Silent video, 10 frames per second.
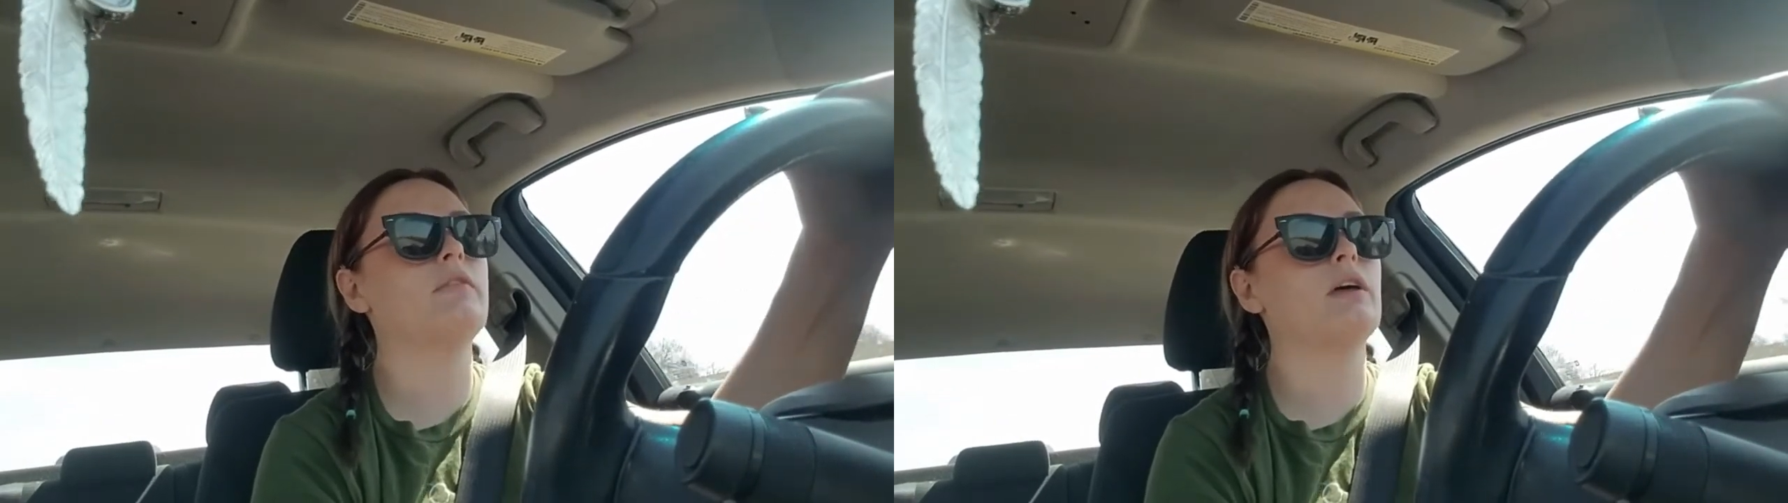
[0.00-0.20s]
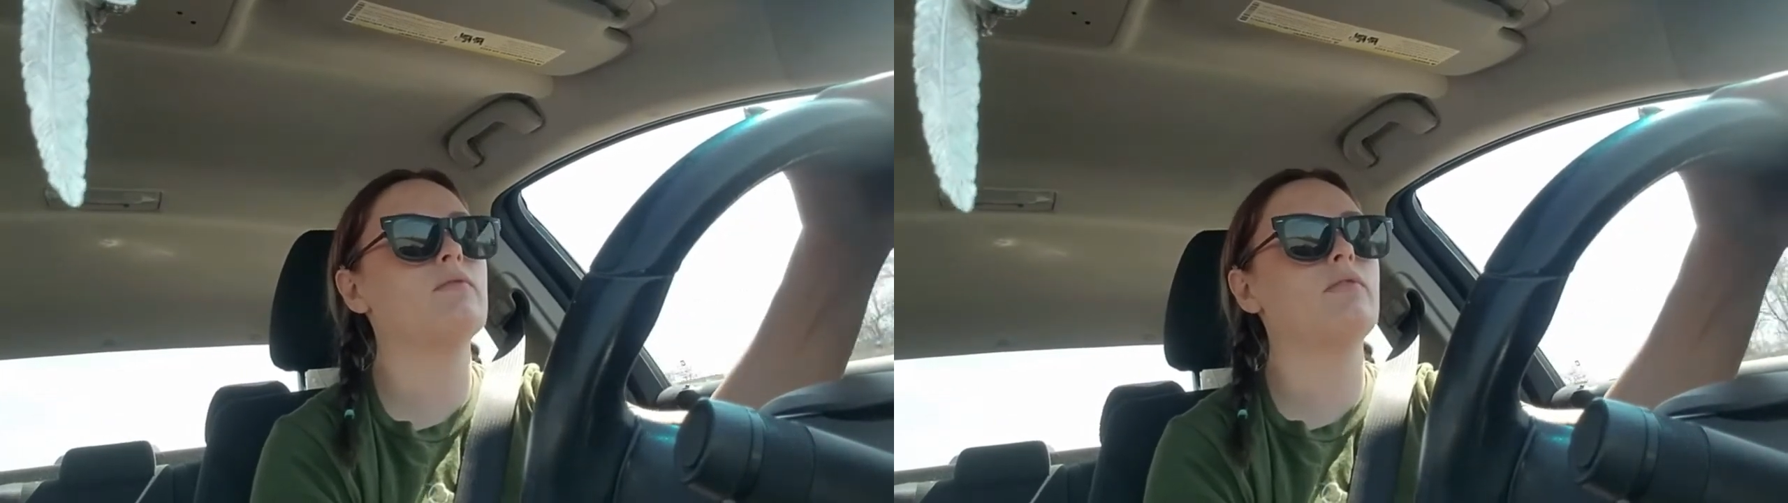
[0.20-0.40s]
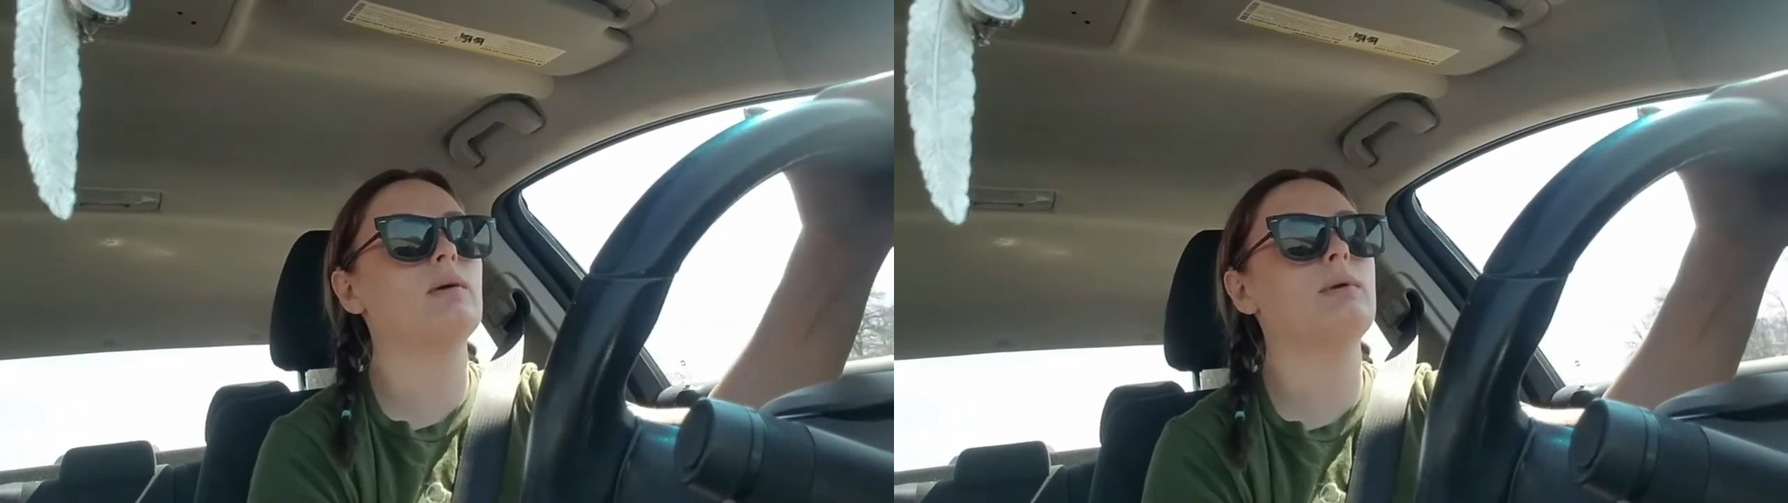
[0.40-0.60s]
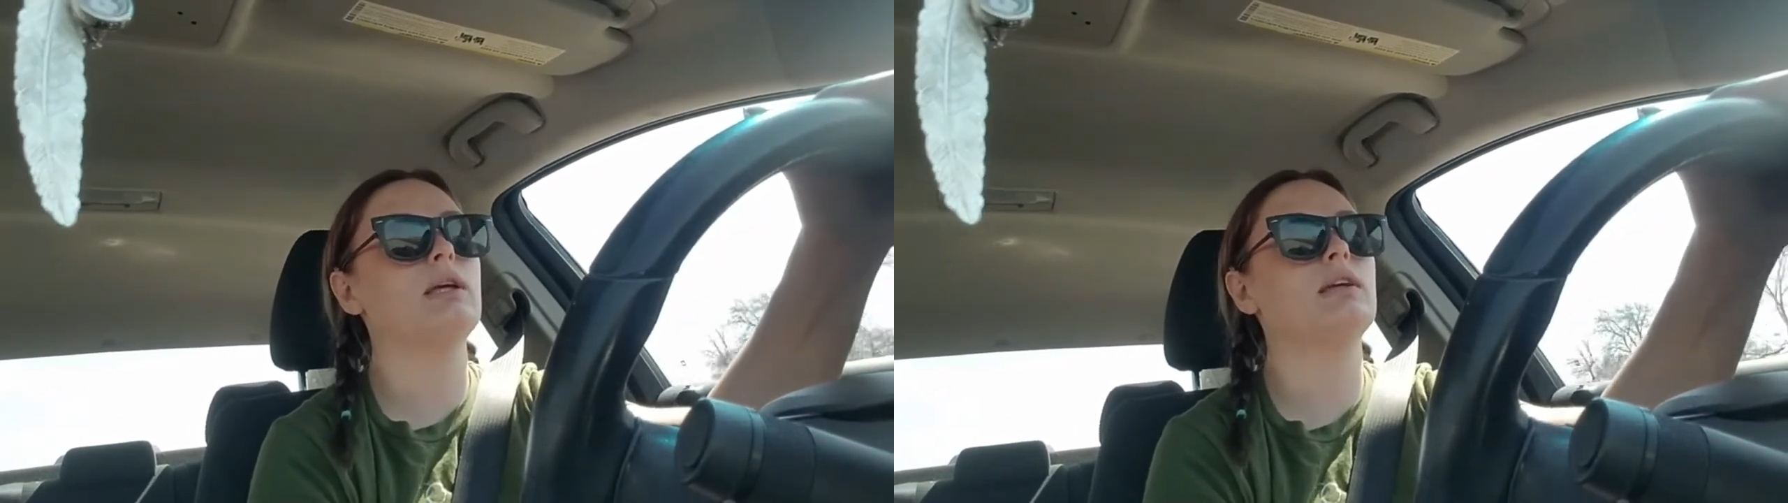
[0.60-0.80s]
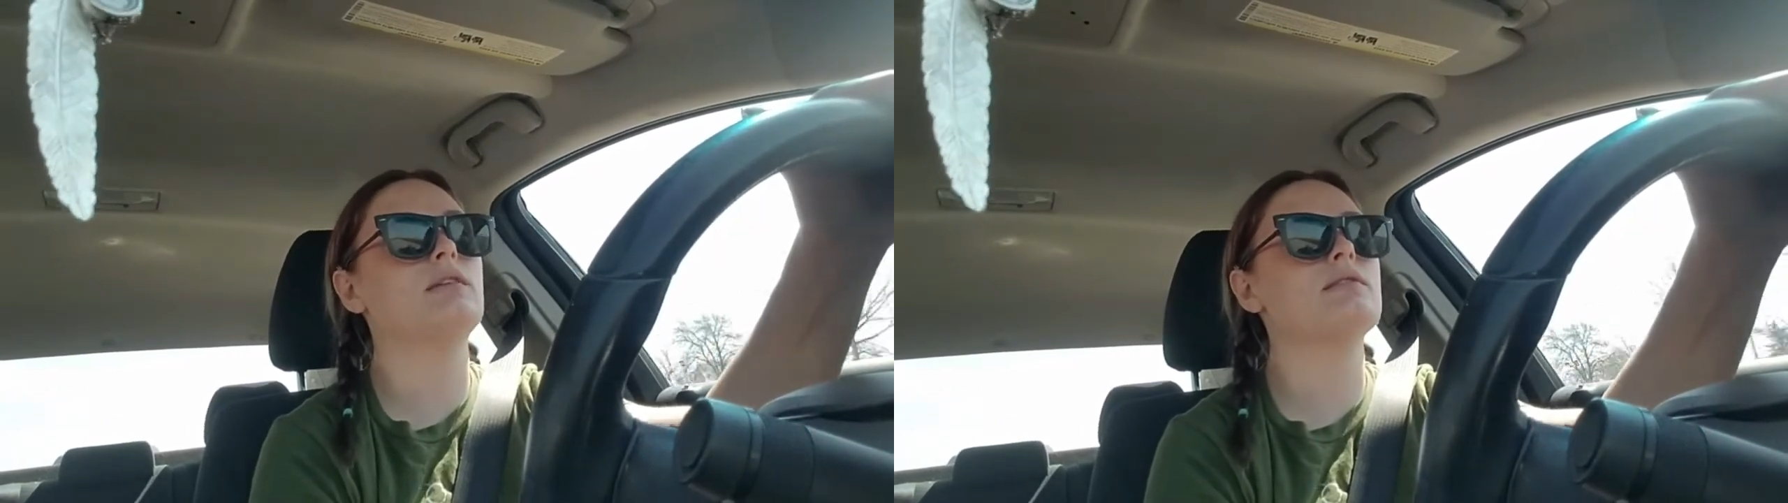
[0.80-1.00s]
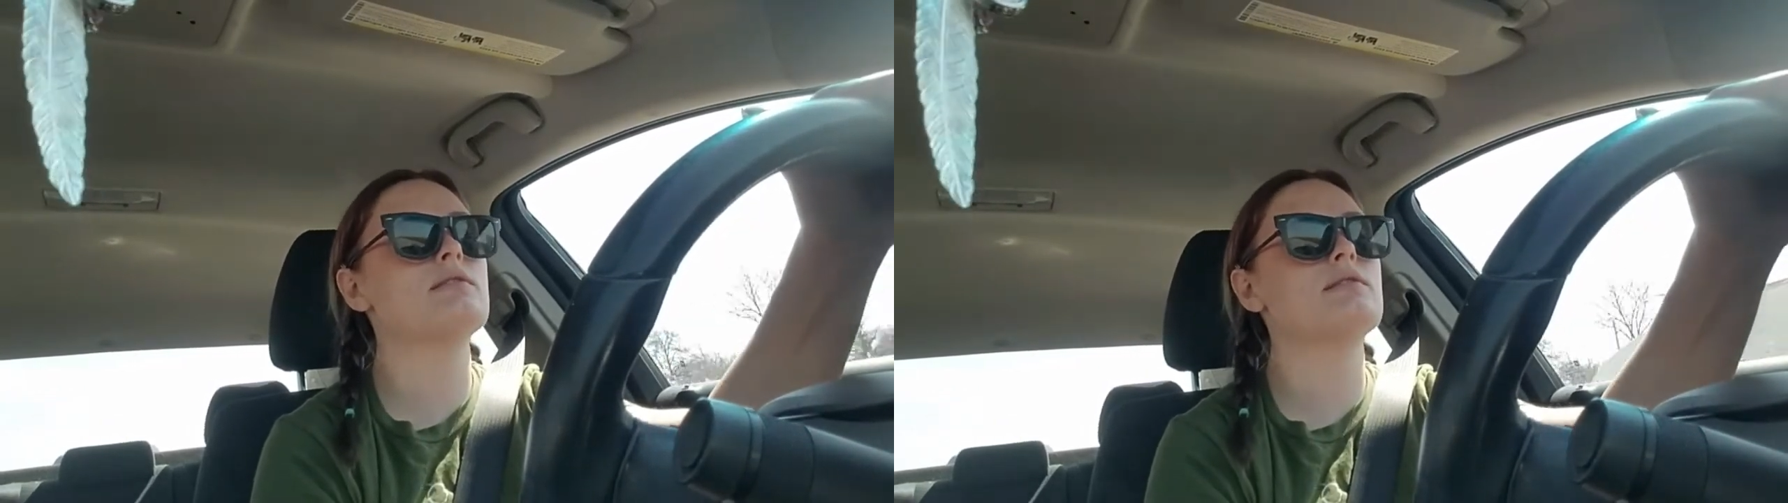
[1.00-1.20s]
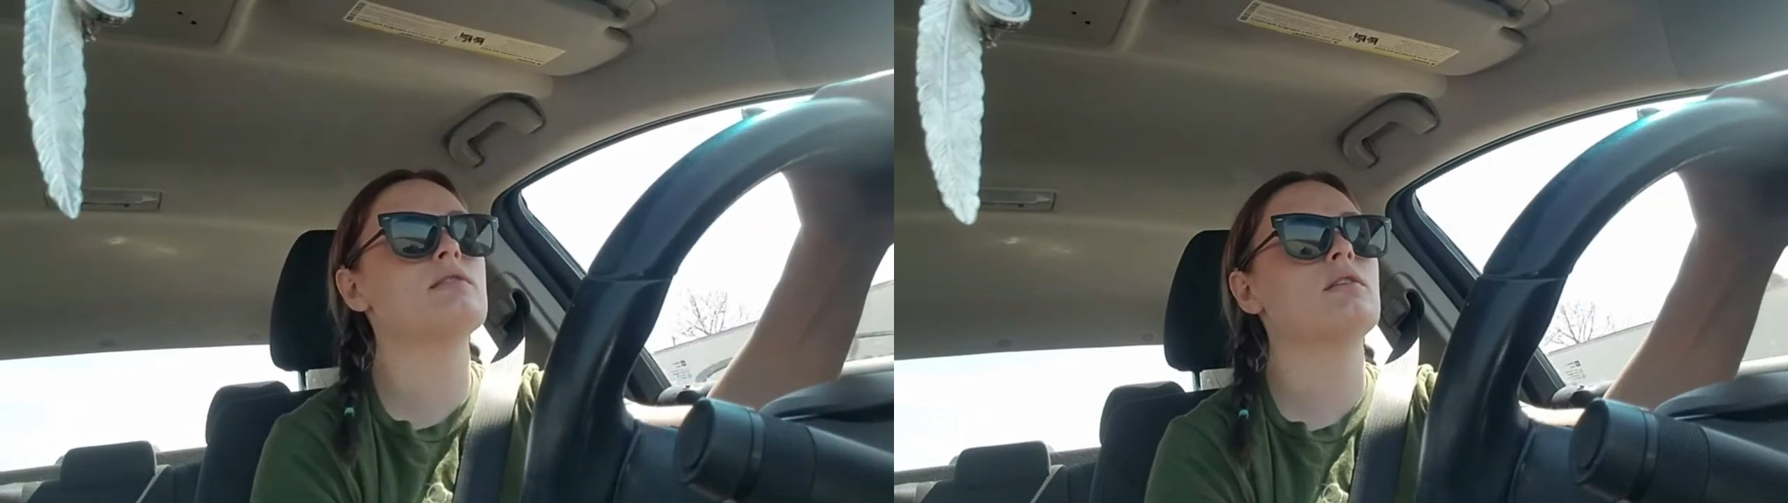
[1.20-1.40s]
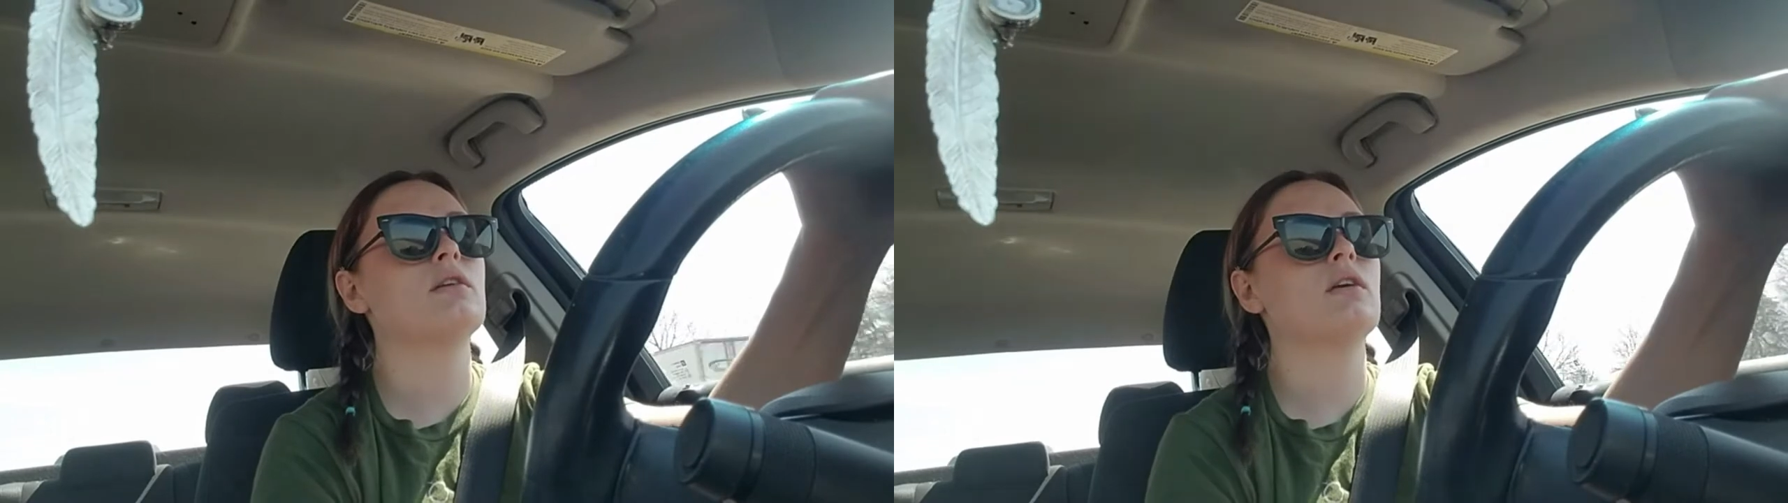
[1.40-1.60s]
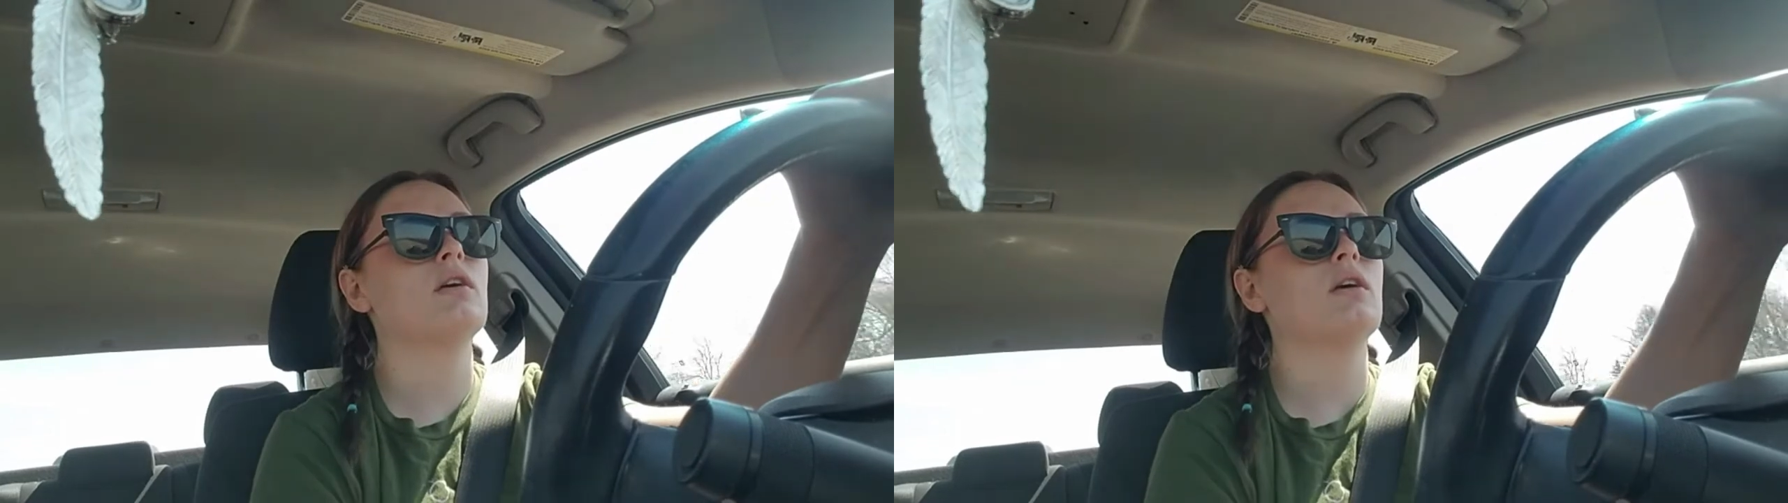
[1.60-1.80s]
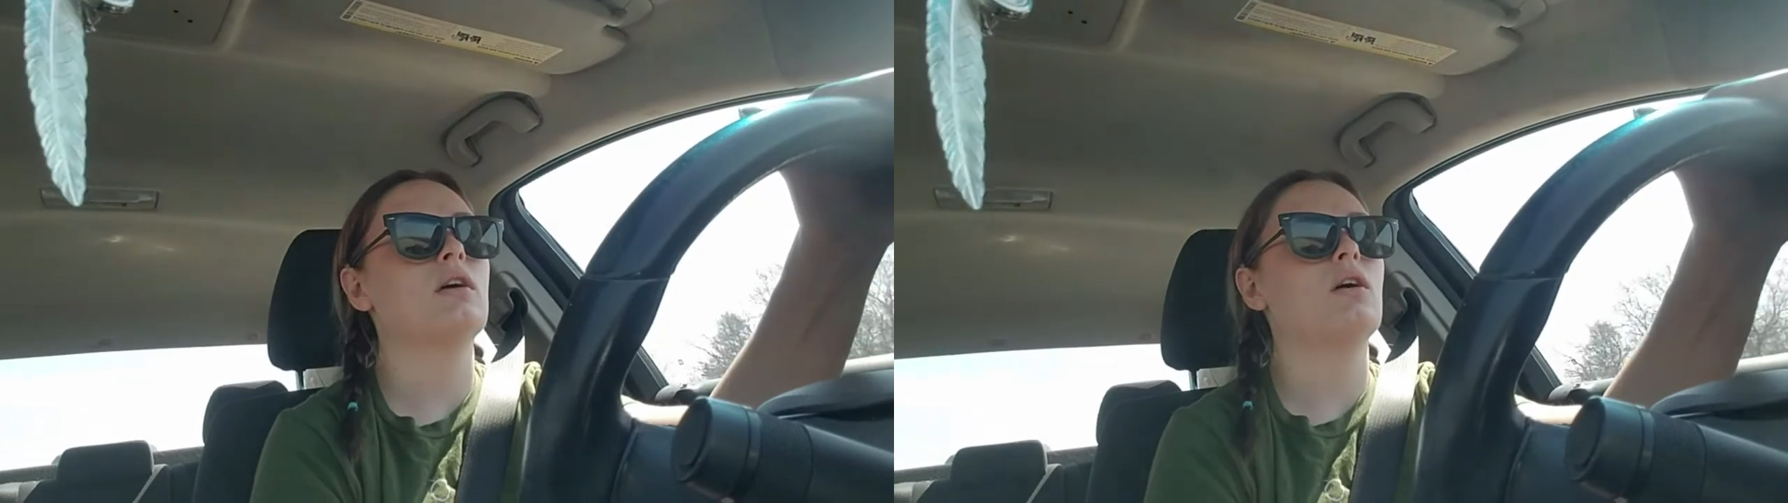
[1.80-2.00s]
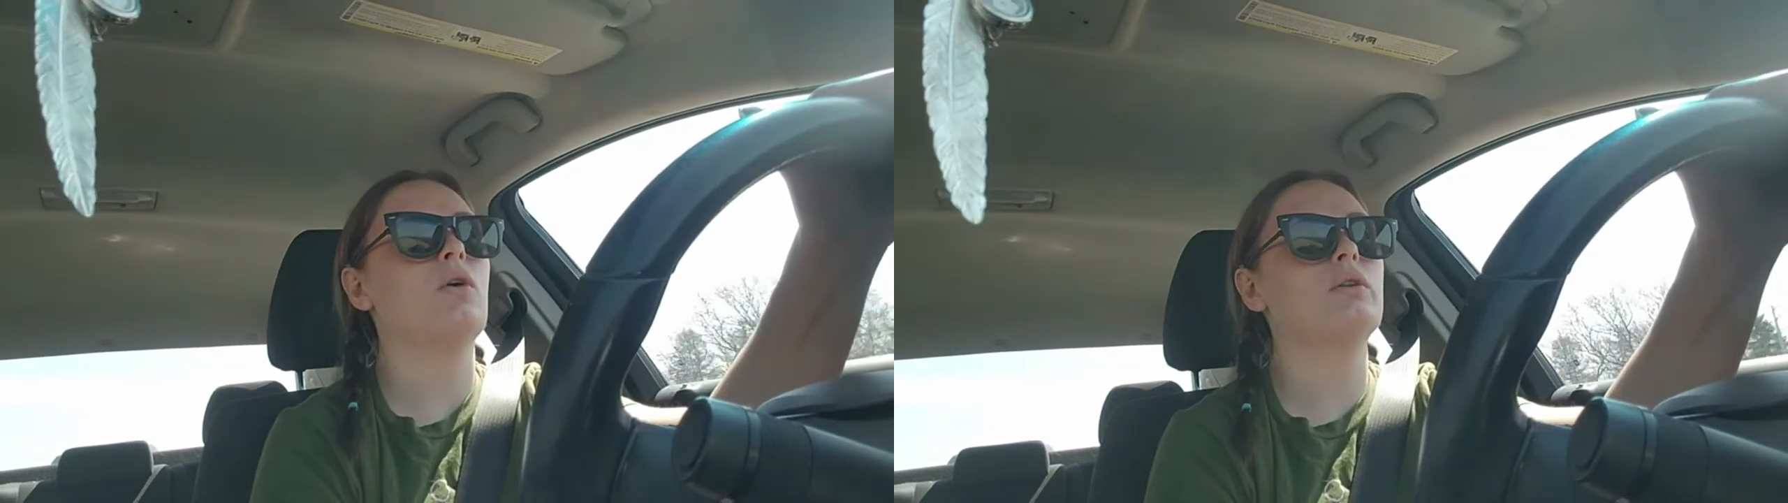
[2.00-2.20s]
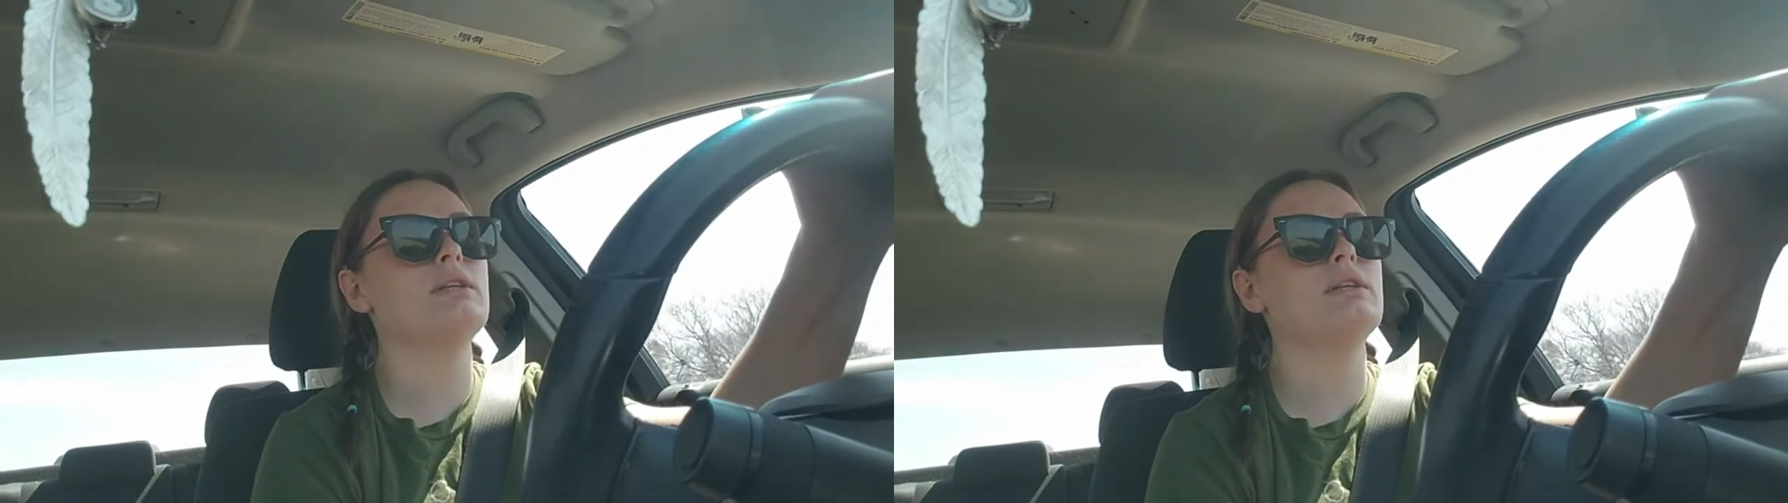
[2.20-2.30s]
amphibians only